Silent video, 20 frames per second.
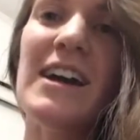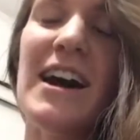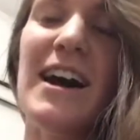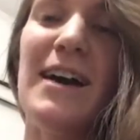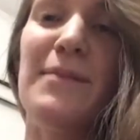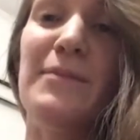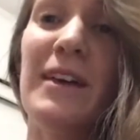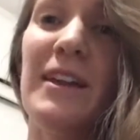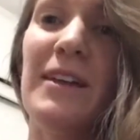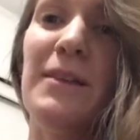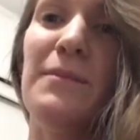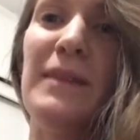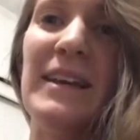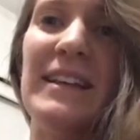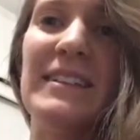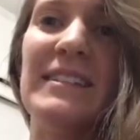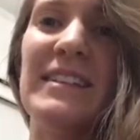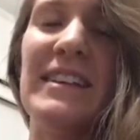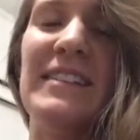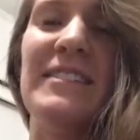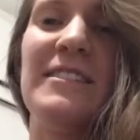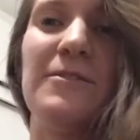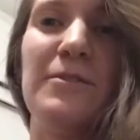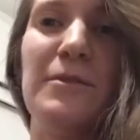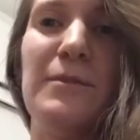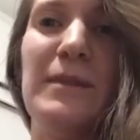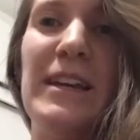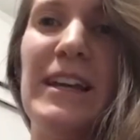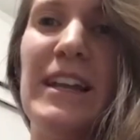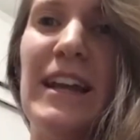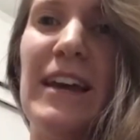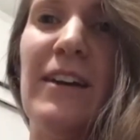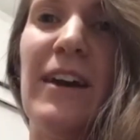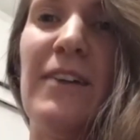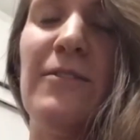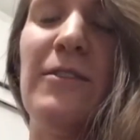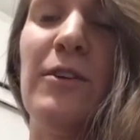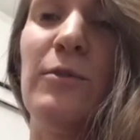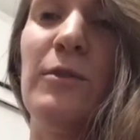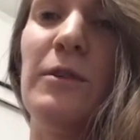um, that it made sense for me. And I,
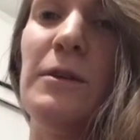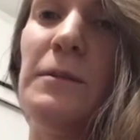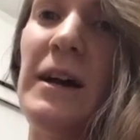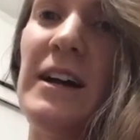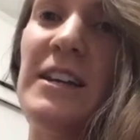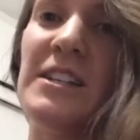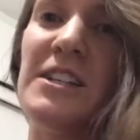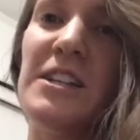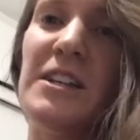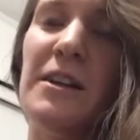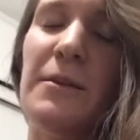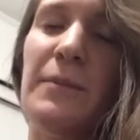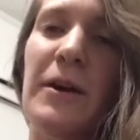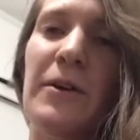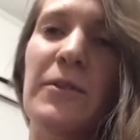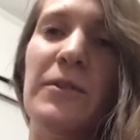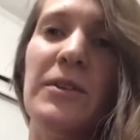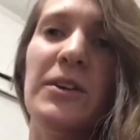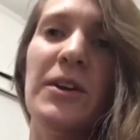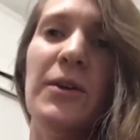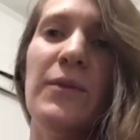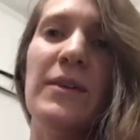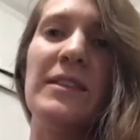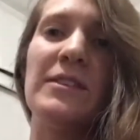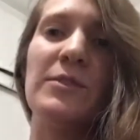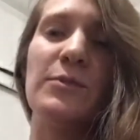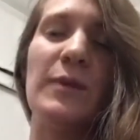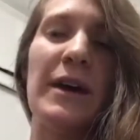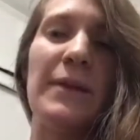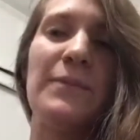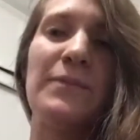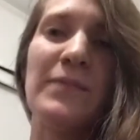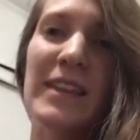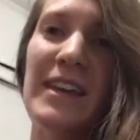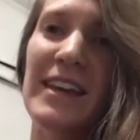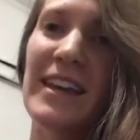I felt really passionate about going this way